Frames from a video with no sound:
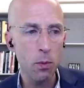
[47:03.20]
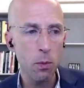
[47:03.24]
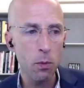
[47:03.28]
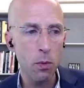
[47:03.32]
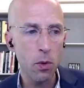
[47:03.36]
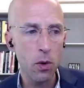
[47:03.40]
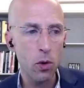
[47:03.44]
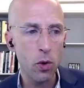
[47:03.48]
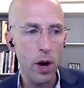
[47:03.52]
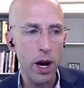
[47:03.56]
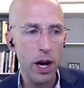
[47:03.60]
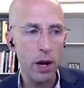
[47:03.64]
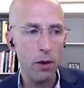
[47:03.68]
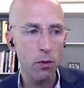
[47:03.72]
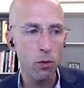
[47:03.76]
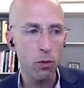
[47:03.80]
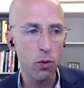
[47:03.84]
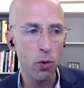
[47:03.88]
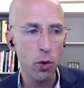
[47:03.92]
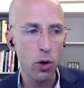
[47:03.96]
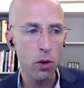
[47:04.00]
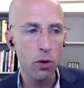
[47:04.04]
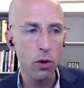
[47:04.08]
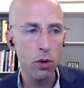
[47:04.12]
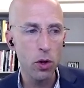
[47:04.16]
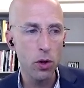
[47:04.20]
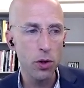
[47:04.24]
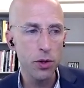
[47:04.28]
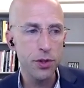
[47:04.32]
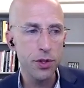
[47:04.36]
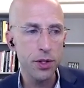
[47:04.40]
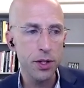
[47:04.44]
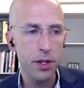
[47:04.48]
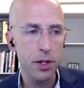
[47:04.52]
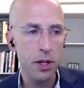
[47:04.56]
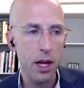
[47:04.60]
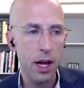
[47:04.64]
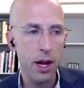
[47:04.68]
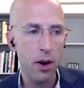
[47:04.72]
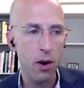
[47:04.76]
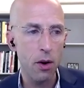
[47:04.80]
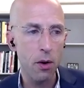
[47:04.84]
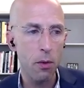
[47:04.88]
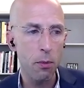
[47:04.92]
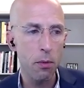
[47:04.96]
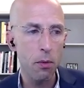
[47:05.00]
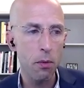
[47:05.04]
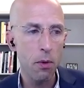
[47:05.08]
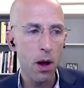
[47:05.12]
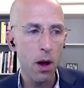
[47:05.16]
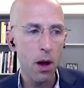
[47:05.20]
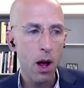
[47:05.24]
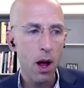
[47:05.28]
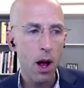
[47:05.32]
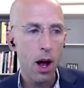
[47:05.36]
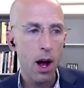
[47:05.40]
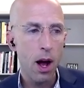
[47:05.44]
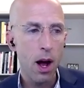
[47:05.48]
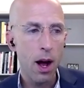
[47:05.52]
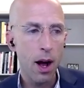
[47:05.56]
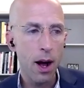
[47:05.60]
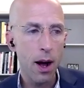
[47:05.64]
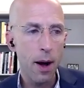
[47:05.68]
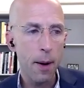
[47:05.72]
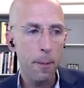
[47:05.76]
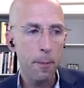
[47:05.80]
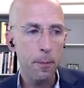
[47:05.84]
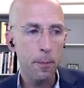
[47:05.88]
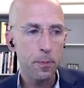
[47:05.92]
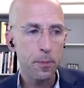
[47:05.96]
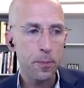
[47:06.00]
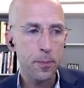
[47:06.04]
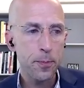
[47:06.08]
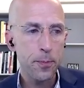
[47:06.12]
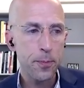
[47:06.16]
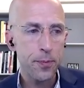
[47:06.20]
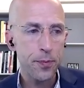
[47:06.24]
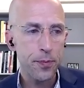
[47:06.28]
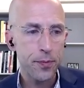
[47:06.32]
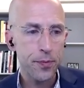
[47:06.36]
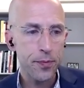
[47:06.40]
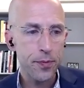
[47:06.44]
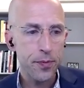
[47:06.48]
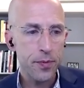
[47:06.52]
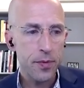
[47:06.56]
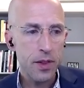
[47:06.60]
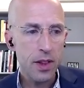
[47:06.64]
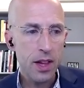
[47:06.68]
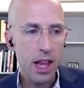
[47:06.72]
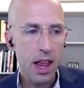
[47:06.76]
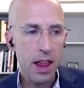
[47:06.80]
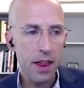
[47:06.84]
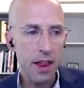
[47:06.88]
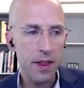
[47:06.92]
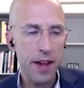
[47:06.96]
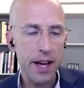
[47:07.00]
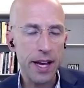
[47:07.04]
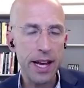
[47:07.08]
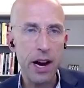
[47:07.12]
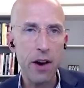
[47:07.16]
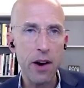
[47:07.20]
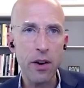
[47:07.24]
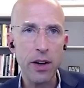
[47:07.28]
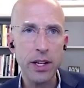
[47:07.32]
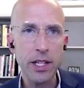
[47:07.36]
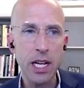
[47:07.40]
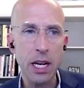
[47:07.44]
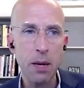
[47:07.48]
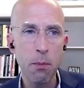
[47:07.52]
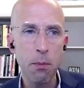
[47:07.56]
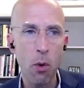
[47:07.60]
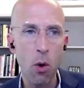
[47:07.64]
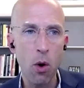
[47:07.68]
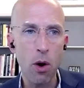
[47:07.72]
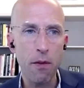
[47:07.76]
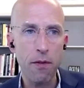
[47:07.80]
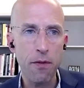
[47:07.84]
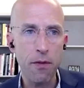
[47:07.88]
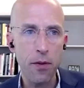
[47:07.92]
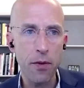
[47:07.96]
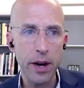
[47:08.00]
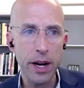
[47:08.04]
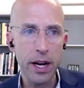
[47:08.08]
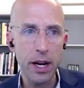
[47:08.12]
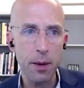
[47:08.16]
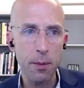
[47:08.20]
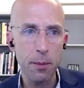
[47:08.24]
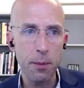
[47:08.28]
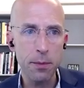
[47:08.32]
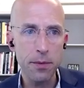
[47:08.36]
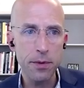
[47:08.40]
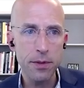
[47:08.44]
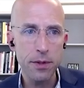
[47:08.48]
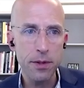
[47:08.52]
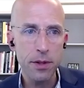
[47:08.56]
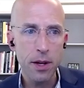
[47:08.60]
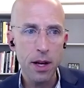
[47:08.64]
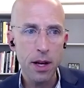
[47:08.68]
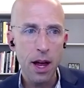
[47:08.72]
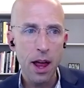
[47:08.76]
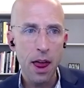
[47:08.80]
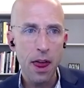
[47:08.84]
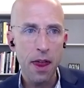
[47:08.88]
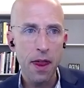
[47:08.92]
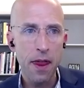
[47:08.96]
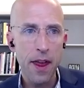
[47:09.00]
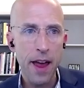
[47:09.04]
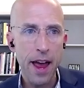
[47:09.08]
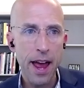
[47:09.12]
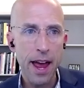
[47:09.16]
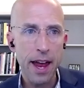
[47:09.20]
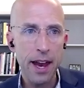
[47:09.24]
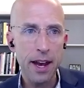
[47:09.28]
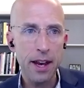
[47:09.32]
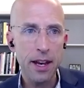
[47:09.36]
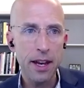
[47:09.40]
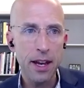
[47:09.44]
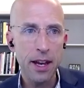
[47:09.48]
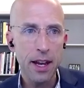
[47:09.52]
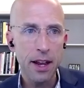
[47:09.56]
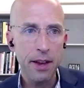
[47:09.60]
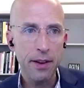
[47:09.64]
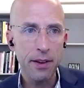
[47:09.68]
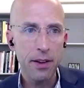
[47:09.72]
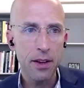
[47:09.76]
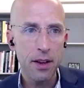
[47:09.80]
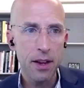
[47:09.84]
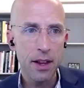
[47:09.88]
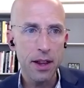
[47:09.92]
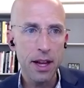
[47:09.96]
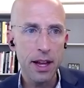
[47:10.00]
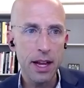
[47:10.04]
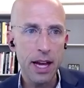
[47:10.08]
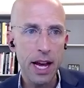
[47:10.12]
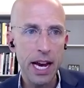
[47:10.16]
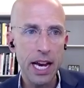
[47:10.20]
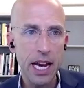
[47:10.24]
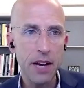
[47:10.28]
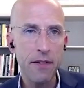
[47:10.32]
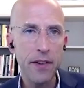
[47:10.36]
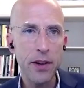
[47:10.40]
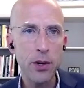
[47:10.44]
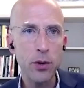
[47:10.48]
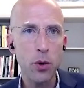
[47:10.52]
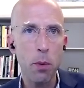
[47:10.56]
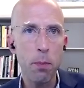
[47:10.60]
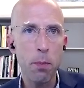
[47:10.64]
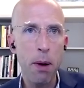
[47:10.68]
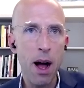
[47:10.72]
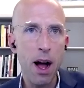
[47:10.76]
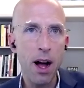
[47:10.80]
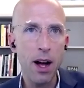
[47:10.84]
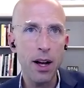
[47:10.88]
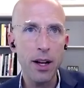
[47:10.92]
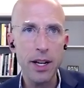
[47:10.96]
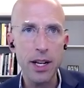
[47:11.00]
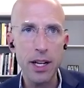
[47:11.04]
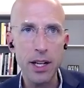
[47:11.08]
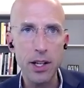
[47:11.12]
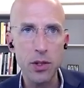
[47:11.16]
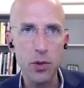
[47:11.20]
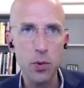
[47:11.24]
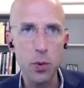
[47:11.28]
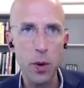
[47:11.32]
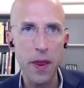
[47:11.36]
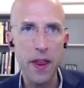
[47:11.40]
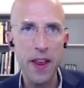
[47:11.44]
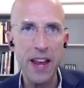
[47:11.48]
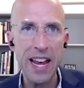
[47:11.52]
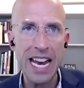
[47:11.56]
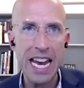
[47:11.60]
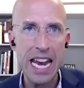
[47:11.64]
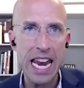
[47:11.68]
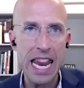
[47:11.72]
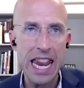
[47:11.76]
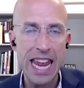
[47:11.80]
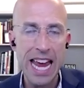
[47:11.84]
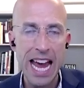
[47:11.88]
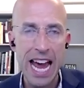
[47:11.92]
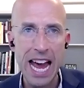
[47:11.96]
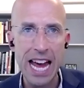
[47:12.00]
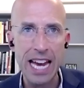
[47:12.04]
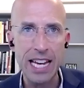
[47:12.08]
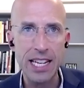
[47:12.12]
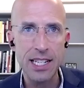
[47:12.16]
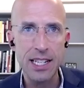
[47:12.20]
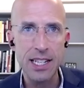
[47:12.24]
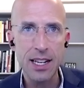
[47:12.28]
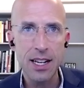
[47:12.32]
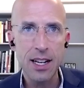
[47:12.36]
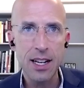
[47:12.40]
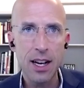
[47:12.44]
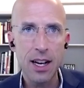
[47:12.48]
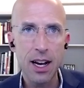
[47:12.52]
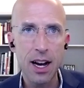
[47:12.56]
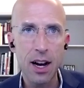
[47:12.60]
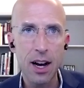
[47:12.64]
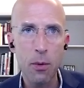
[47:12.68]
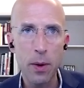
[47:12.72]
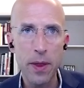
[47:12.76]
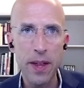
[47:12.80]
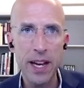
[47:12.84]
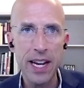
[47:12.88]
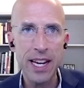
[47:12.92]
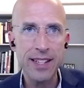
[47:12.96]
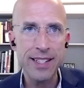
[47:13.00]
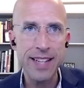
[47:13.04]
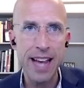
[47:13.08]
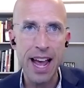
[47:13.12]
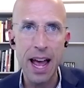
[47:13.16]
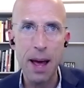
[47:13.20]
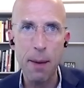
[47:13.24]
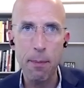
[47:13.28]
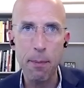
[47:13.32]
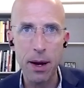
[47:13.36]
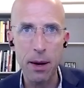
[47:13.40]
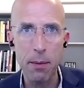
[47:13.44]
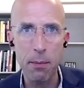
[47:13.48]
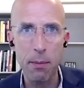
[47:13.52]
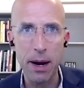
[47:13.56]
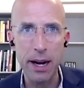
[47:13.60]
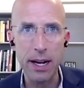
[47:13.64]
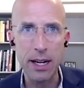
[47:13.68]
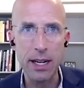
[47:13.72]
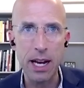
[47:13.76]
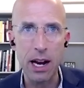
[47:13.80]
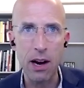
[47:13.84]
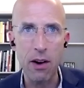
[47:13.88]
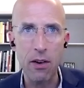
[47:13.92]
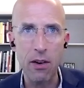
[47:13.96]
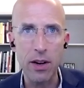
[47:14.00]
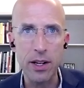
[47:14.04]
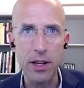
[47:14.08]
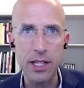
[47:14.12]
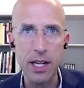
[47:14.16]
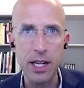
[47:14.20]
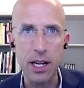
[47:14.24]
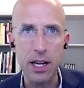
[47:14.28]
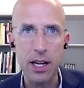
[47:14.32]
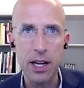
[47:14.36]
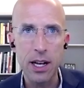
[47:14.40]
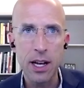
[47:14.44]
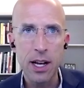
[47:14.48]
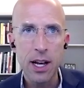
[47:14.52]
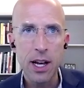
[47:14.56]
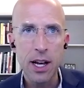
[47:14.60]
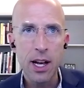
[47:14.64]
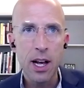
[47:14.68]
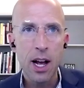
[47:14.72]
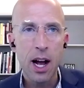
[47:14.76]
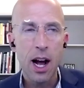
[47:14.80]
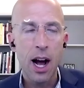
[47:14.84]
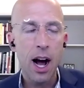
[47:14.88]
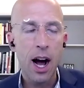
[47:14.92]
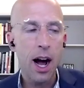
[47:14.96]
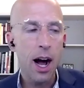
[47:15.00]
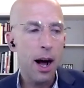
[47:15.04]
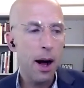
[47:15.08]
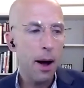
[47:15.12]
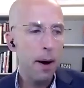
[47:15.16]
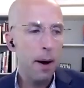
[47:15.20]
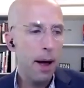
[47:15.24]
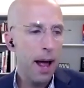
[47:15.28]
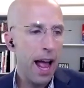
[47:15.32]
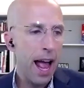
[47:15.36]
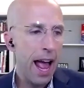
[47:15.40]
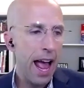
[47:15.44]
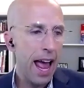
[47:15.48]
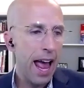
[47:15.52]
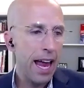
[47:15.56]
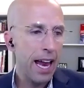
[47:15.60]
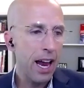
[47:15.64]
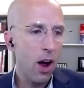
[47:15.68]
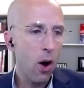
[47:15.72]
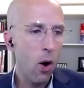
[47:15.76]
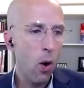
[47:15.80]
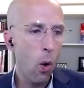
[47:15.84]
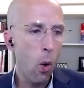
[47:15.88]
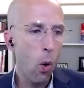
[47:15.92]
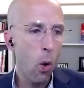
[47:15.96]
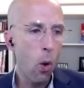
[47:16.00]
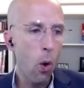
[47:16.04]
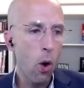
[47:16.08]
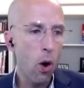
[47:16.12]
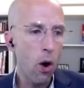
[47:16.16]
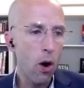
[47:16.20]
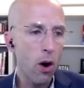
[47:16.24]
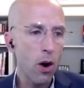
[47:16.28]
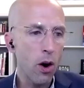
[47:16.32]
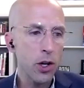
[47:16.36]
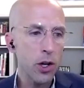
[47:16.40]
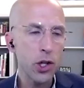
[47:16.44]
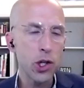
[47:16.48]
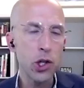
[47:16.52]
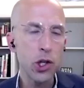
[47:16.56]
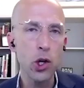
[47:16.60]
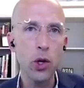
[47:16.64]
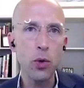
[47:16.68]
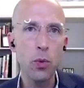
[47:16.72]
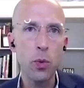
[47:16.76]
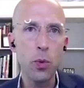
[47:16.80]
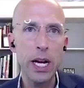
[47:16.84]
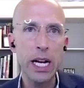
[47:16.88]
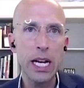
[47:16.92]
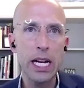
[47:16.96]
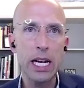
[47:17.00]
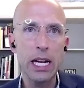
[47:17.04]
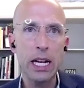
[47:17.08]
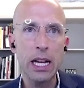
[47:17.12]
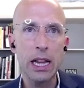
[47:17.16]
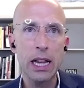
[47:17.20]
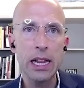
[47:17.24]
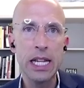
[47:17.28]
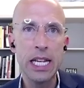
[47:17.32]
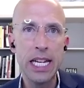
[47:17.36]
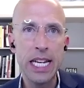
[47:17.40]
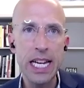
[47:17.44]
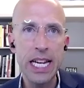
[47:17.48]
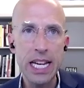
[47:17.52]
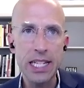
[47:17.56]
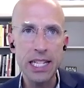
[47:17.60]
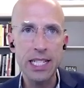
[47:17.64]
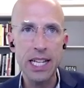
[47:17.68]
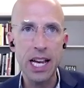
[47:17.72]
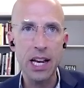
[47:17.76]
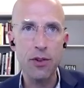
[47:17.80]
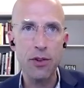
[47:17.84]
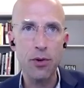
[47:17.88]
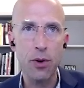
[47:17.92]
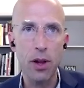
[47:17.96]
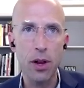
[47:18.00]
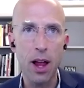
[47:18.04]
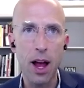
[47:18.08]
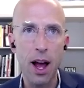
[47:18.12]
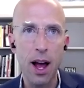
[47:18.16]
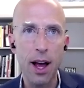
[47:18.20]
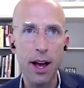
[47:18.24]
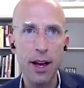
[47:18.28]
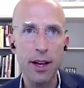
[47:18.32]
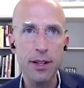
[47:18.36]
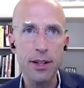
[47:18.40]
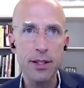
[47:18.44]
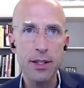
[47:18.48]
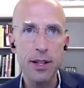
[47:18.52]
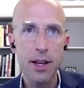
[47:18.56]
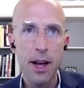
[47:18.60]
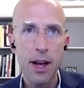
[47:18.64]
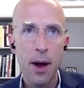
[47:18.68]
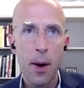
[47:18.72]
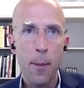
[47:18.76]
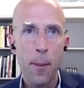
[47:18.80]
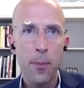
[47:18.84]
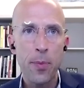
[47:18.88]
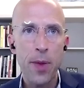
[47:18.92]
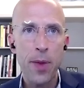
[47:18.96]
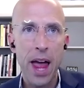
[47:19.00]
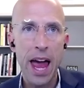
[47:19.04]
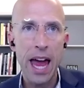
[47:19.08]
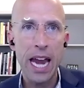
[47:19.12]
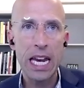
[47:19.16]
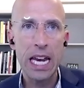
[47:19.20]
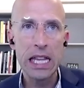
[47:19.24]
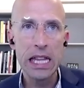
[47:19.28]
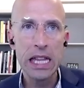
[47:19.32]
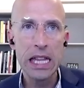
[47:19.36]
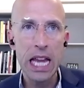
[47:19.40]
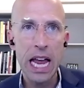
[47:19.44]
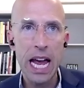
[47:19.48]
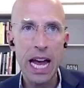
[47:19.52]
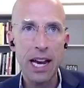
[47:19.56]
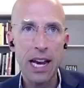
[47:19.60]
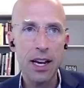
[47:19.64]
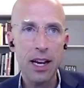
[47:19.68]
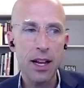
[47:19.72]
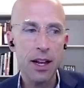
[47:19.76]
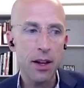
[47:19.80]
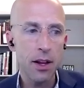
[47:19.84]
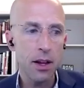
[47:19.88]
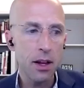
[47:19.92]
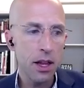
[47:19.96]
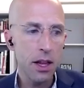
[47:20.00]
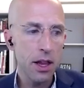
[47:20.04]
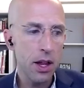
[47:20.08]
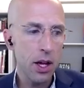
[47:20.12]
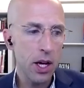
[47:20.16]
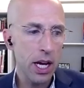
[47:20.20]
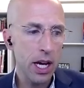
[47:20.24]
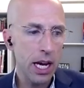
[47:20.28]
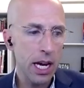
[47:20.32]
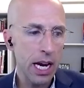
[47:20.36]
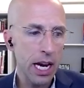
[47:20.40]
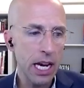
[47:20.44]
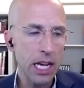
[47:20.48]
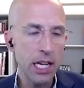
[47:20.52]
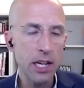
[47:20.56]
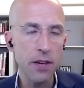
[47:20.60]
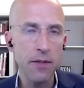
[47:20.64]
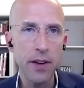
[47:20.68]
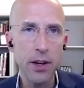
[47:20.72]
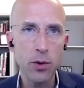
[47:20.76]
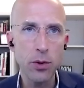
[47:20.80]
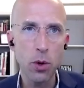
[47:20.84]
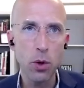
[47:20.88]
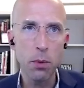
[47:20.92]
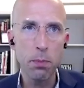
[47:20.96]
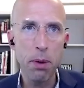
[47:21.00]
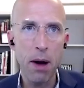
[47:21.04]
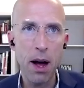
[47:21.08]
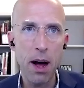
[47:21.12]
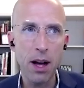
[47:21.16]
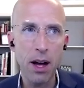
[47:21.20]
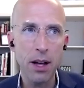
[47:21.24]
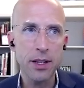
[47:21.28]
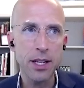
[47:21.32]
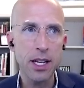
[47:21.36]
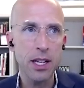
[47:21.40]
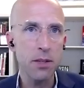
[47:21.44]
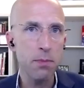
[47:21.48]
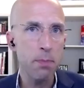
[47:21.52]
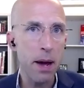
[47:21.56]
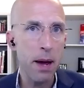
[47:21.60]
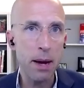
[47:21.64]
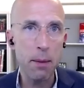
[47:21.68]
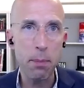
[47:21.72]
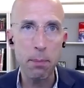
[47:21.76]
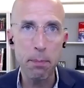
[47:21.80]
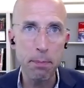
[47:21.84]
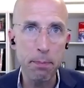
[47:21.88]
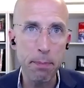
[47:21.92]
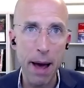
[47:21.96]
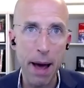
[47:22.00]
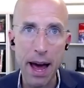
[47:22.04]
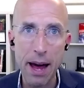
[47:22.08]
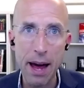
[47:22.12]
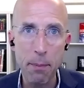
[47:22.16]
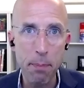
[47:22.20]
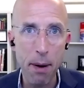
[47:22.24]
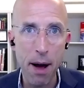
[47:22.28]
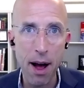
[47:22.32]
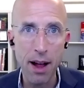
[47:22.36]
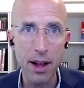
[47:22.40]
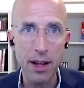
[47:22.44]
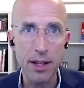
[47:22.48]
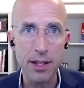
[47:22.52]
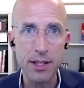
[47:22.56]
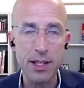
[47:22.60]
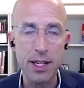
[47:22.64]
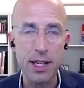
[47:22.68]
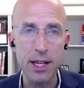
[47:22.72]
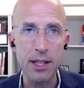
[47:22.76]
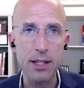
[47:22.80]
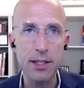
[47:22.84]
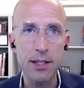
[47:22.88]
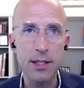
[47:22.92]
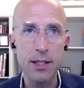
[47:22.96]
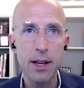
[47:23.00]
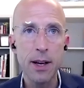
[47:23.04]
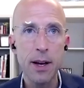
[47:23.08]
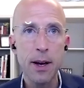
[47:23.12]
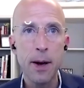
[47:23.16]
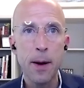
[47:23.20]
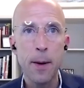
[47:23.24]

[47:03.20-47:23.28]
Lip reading: create rules that are that guarantee more freedoms than individual polities within that within its ambit might guarantee, or should we decentralize and let the individual polities make bad policies?